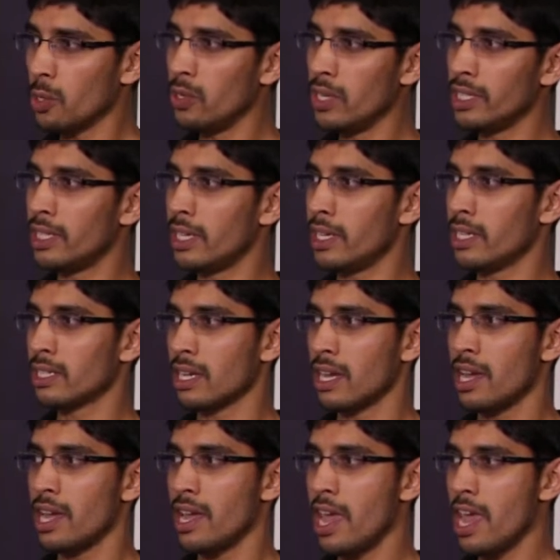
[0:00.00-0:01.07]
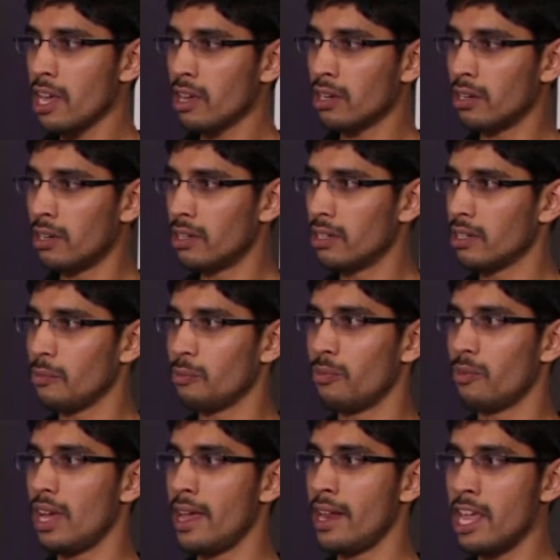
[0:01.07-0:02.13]
only that, ACORD
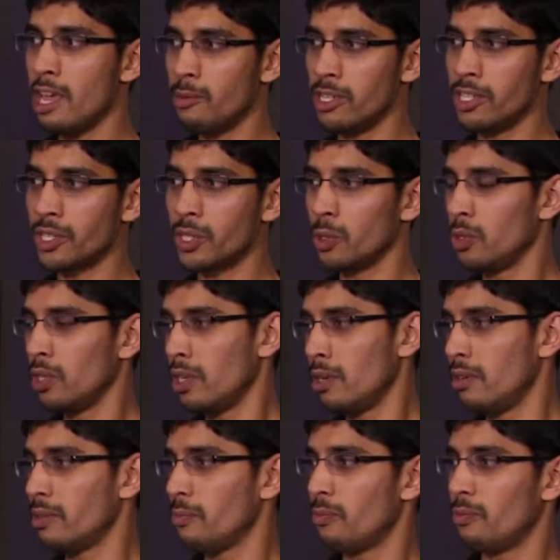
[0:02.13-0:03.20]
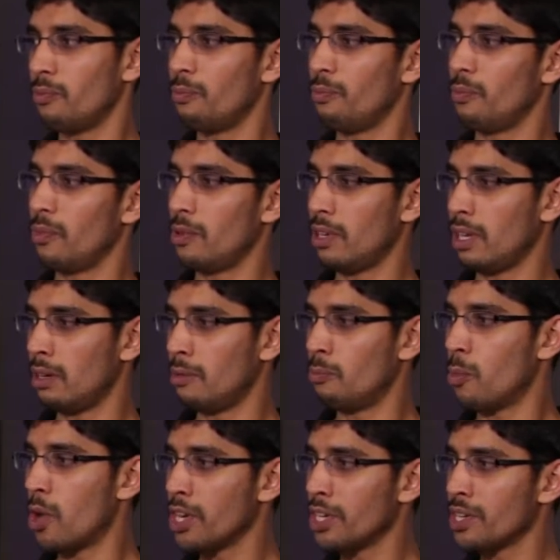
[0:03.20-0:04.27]
enables you the
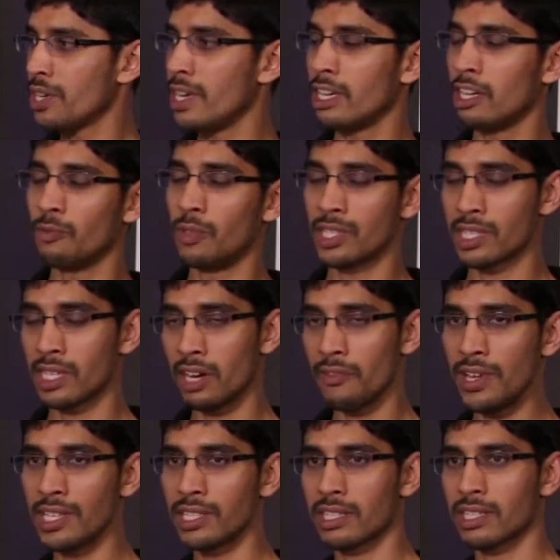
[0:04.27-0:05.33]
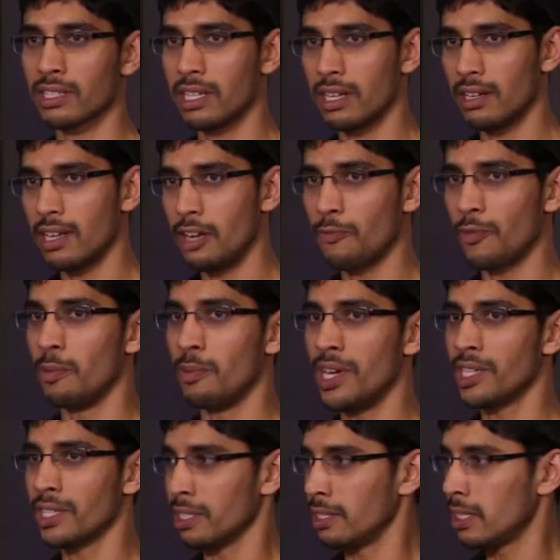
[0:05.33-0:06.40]
monitoring of the service
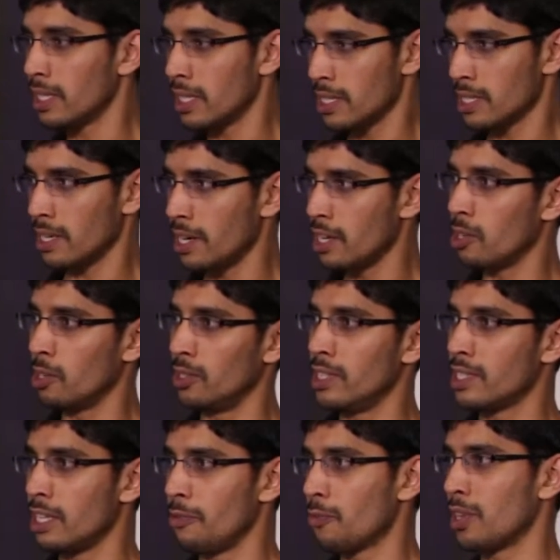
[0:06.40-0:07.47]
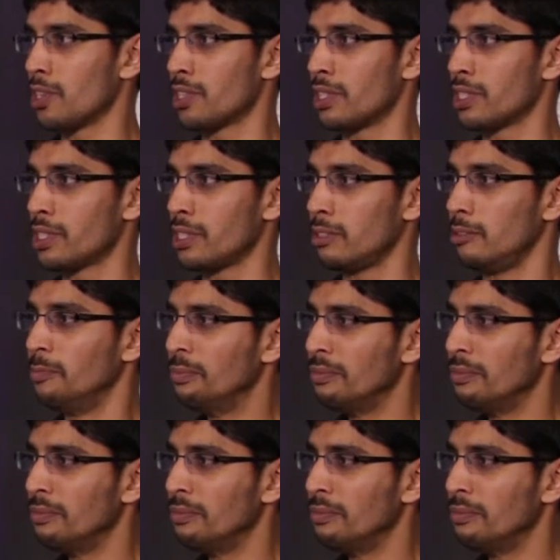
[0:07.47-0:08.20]
information that is running on this infrastructure.